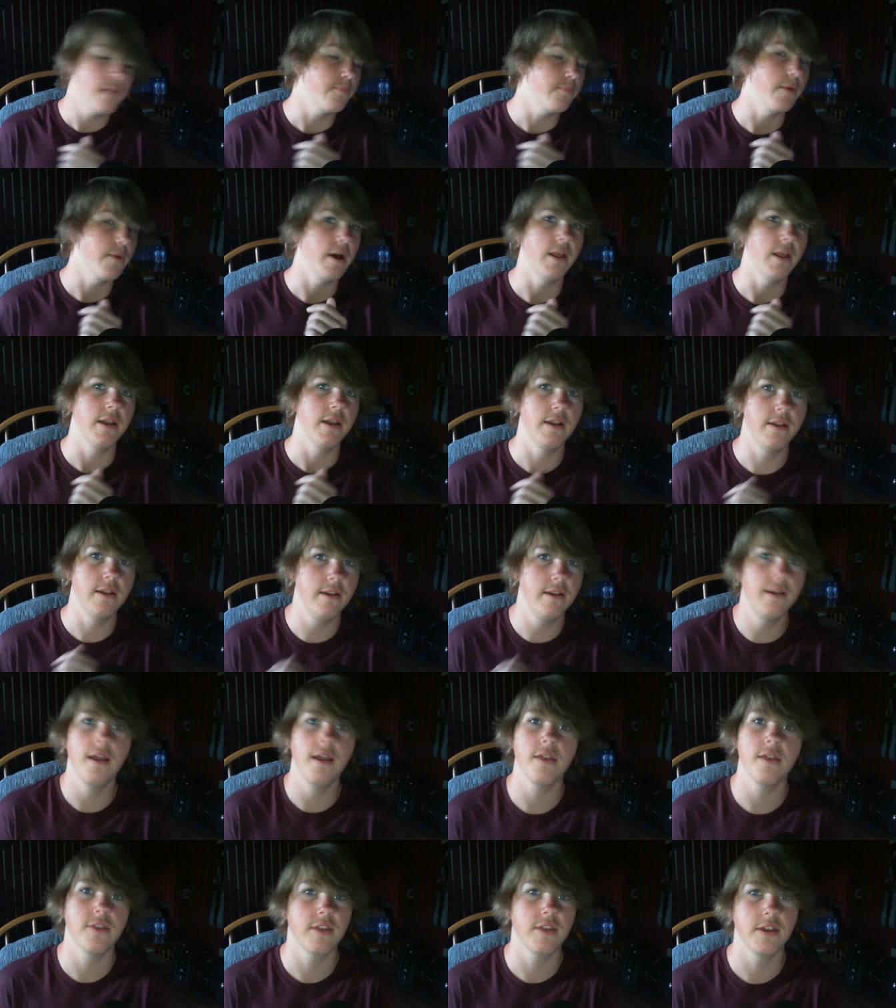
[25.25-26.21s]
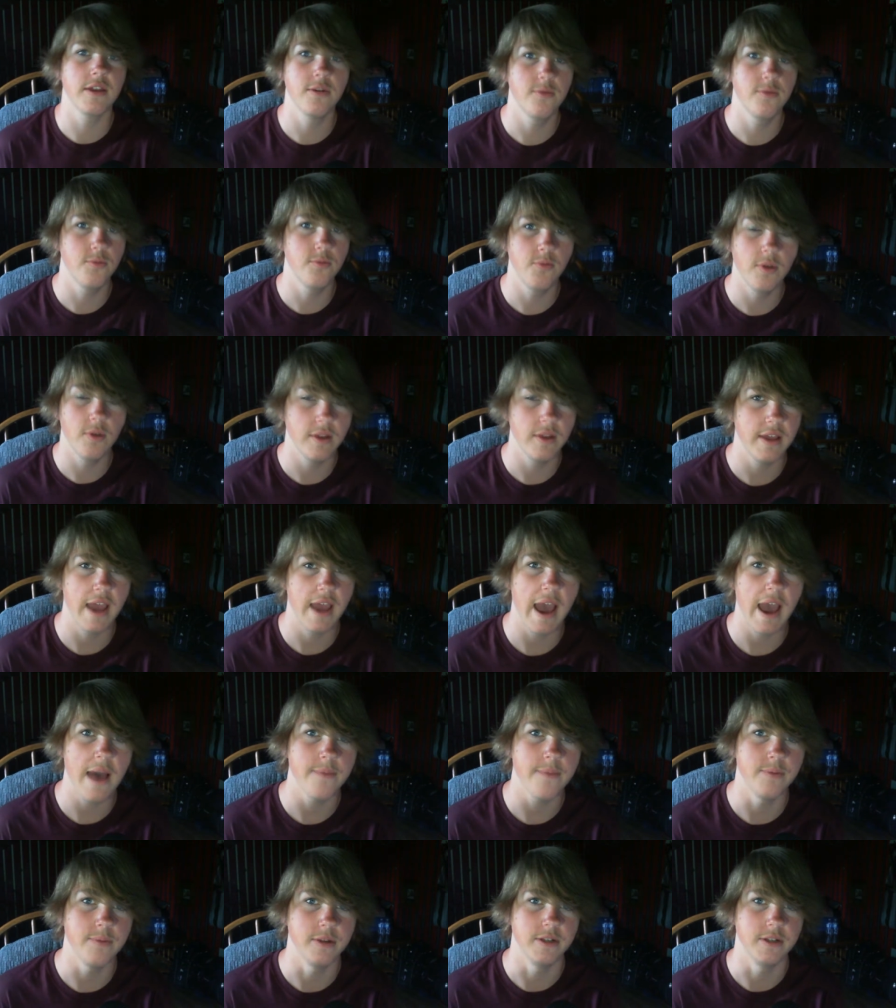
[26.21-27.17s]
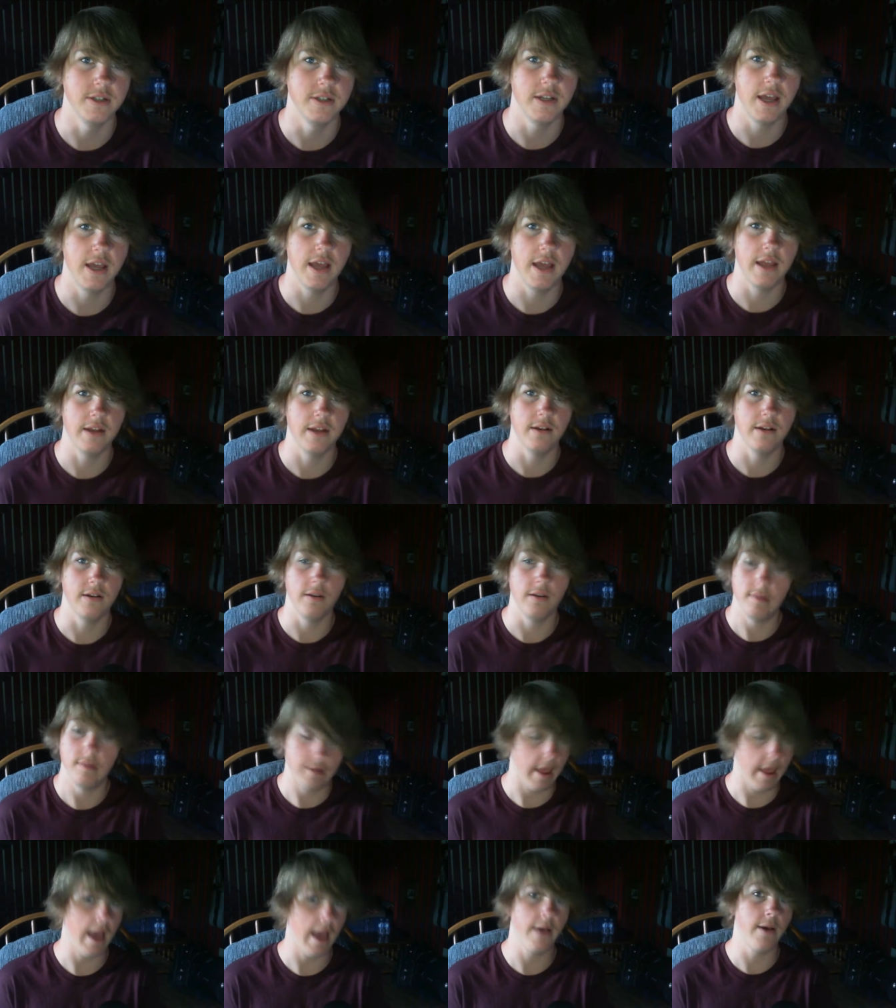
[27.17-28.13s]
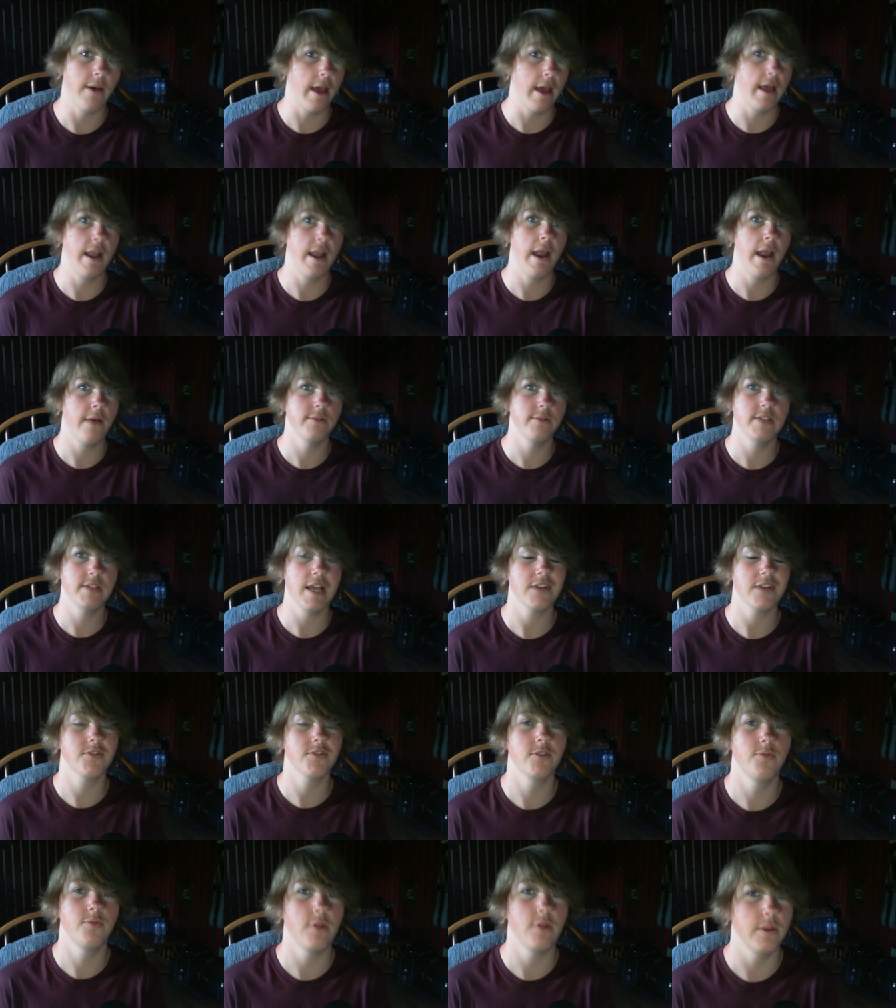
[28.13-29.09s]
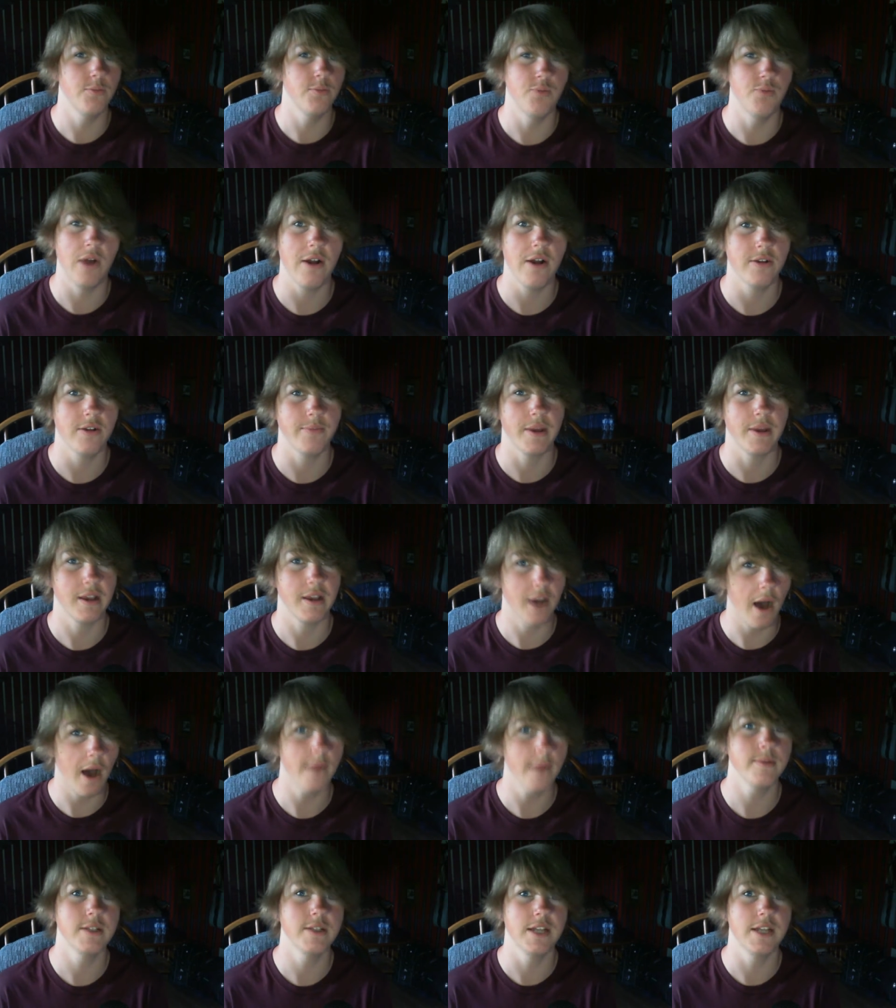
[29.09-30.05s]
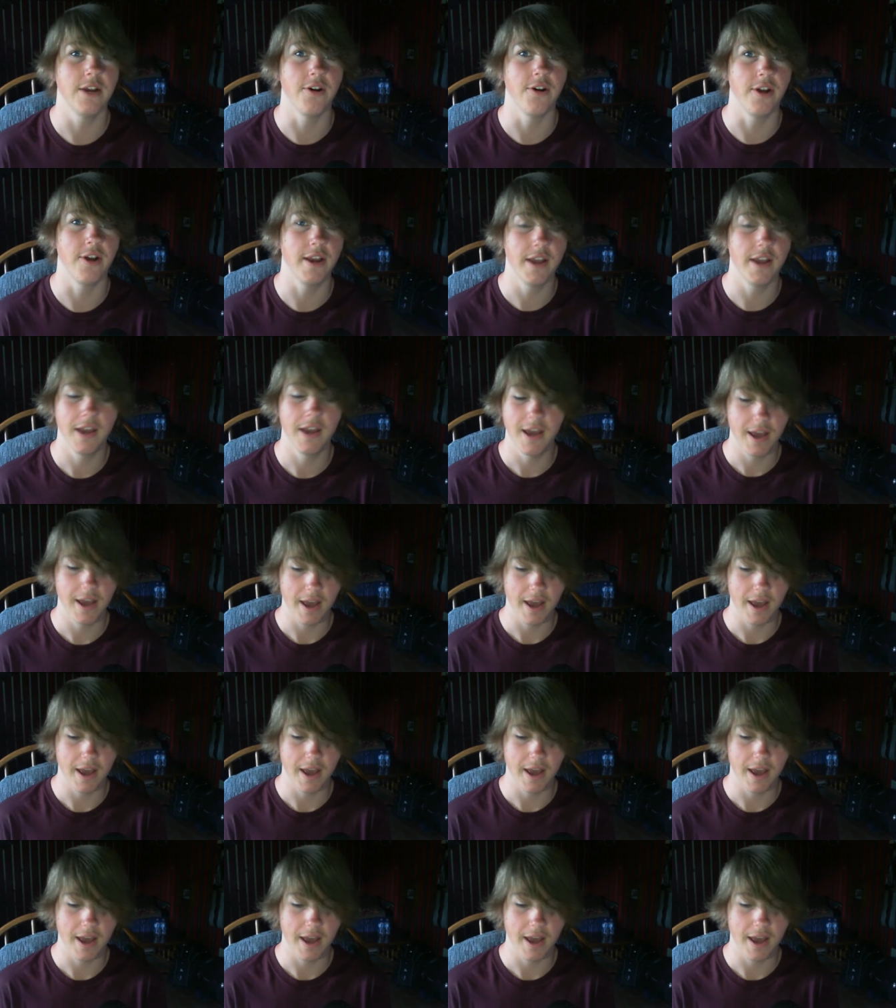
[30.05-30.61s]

but nothing really happened, and uh, and I was actually really proud of my commentary